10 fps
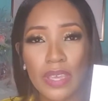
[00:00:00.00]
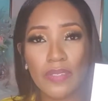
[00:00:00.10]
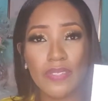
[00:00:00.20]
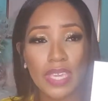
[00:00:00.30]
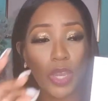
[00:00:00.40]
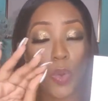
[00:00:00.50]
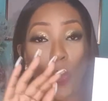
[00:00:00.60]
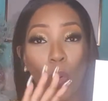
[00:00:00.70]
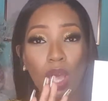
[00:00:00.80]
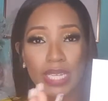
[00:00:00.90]
the
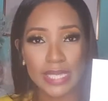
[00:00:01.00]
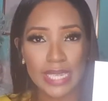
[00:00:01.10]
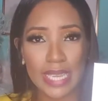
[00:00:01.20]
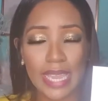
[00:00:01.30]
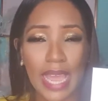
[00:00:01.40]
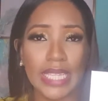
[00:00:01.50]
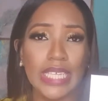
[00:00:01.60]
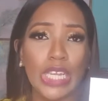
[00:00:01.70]
quality and the